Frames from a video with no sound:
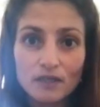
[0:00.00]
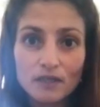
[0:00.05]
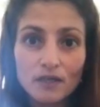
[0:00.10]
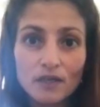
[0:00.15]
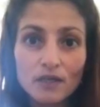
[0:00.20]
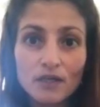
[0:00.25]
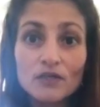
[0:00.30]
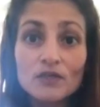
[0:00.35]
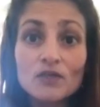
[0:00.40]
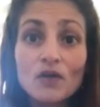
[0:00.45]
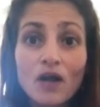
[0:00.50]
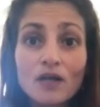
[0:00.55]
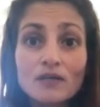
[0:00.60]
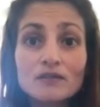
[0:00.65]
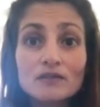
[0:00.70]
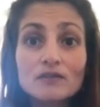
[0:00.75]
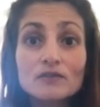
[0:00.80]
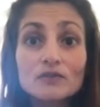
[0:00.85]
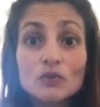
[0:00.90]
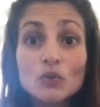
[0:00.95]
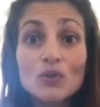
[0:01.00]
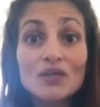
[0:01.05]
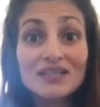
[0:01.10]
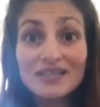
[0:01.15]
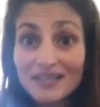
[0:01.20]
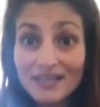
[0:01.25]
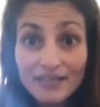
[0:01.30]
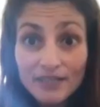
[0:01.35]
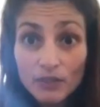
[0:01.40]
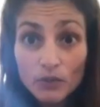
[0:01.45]
not to
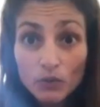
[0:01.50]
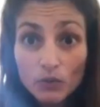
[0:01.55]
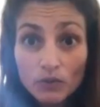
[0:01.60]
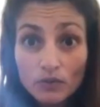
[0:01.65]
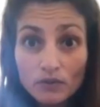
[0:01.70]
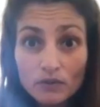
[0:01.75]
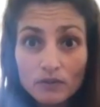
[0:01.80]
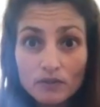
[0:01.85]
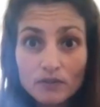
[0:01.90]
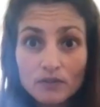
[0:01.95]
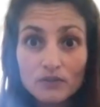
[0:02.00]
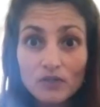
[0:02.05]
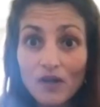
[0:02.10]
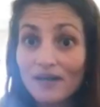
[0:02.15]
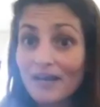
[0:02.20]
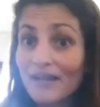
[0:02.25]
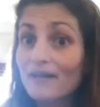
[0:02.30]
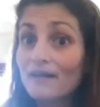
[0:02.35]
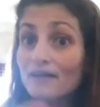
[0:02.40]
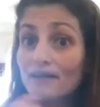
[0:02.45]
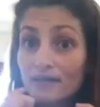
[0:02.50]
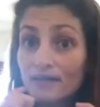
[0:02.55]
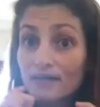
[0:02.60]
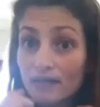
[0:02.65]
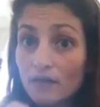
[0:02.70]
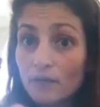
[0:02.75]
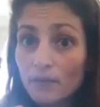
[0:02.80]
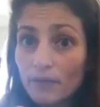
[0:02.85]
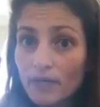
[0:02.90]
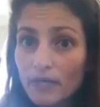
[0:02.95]
kill you, not like a
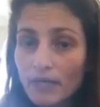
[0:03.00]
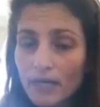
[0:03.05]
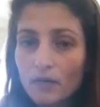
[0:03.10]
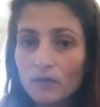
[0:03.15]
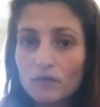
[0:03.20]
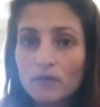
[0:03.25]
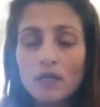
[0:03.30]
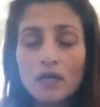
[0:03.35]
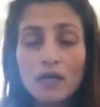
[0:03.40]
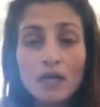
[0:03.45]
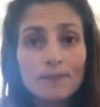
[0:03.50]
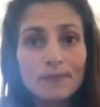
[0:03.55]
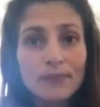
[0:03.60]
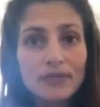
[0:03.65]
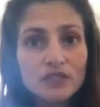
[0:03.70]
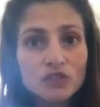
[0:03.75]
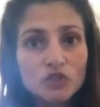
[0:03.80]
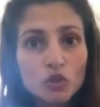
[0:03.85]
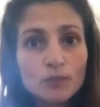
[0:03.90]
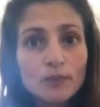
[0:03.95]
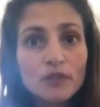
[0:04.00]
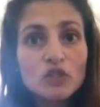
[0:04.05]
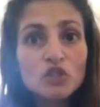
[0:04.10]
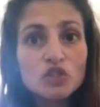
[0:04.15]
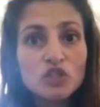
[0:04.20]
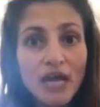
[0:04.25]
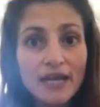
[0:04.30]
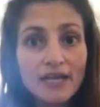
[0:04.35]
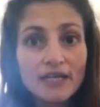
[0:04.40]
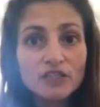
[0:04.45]
killer workout, but it should be
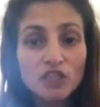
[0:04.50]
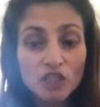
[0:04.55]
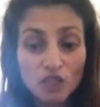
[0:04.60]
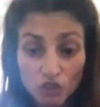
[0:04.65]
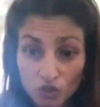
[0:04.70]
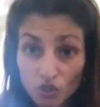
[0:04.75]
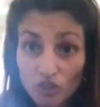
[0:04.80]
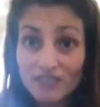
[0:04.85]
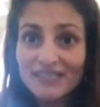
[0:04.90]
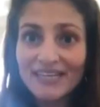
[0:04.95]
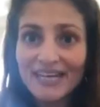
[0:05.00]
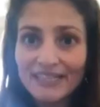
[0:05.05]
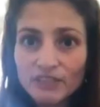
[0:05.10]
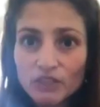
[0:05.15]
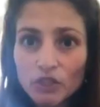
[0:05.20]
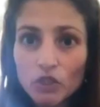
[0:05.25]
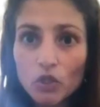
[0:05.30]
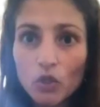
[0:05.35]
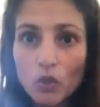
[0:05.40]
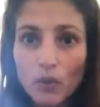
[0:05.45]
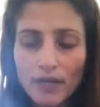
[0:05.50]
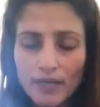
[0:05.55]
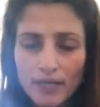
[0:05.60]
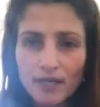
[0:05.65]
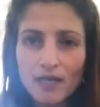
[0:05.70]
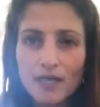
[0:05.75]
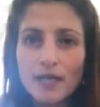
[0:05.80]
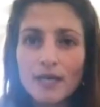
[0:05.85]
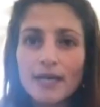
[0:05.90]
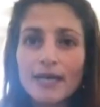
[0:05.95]
challenging. It should get you going.
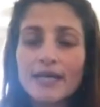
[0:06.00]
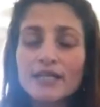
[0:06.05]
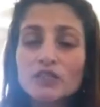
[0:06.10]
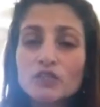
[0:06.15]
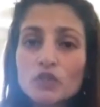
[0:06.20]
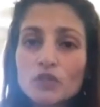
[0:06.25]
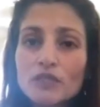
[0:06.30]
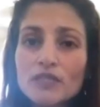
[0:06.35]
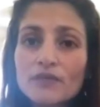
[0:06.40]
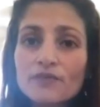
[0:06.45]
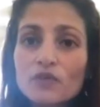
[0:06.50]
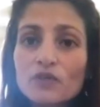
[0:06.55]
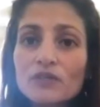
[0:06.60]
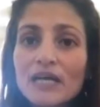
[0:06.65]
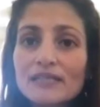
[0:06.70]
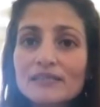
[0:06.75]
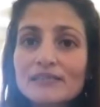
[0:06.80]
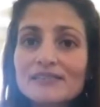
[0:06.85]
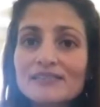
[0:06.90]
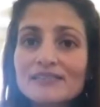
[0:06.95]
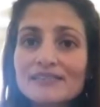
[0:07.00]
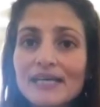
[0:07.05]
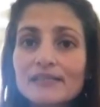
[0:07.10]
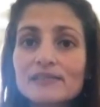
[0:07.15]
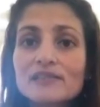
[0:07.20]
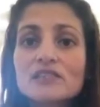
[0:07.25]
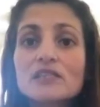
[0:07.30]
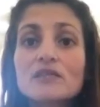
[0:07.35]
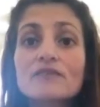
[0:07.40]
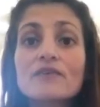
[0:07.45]
It should give you that
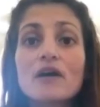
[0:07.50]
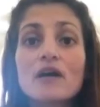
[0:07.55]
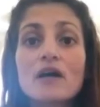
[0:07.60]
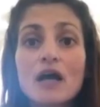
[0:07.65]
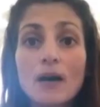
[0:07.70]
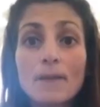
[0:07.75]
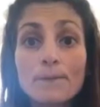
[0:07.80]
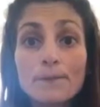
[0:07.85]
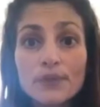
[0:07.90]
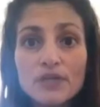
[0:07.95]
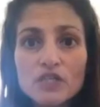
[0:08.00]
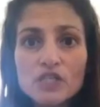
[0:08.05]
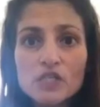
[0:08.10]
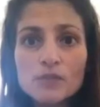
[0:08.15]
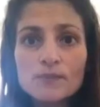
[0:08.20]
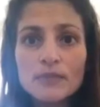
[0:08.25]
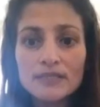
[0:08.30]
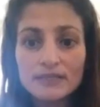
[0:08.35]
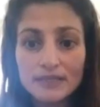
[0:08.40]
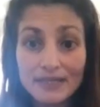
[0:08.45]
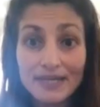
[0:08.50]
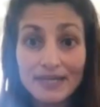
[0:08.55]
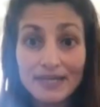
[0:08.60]
sense of accomplishment that,